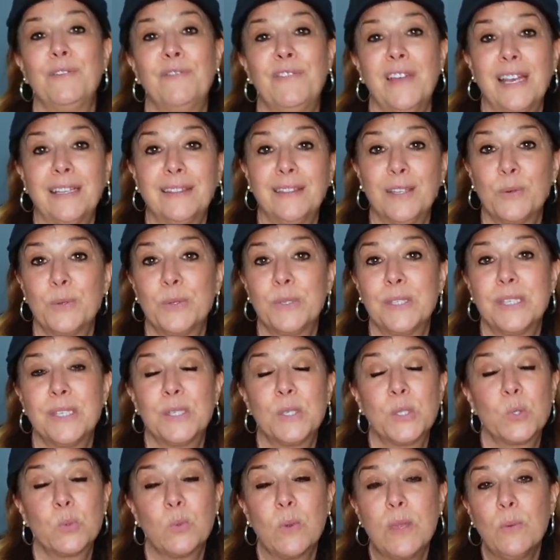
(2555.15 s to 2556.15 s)
In fact, there was
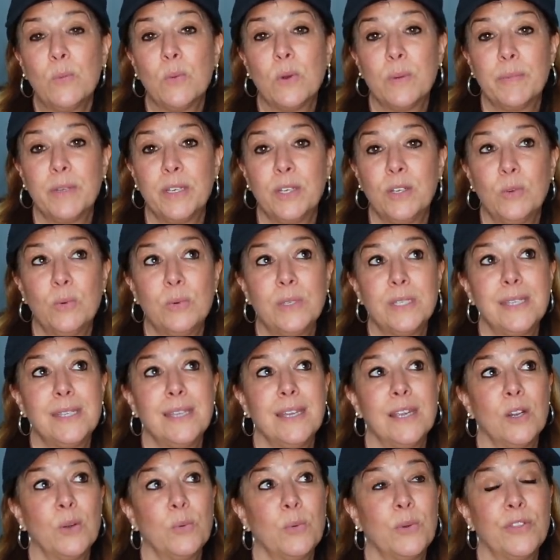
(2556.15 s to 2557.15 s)
this sweet woman who was
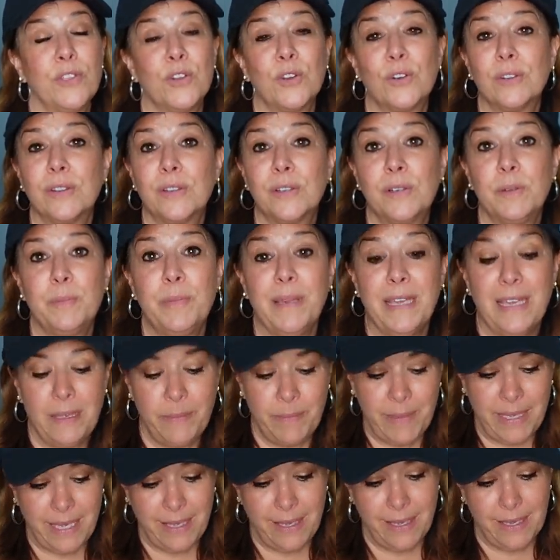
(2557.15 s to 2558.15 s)
there with her little
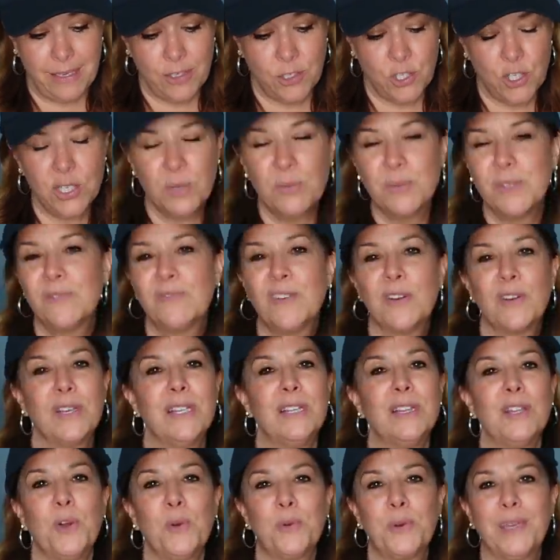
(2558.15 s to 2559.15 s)
baby, and she was
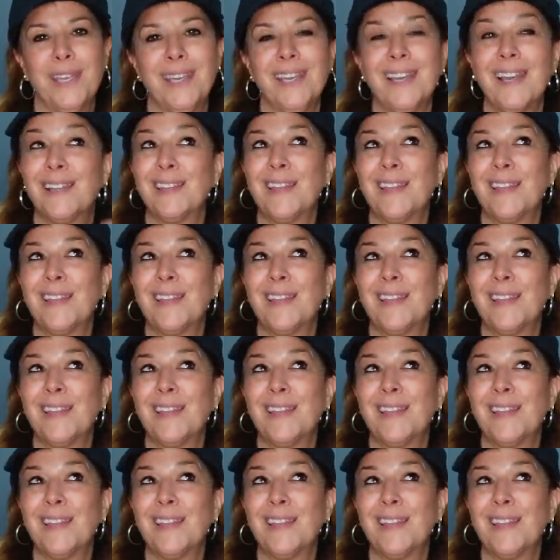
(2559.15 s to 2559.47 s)
very low-key.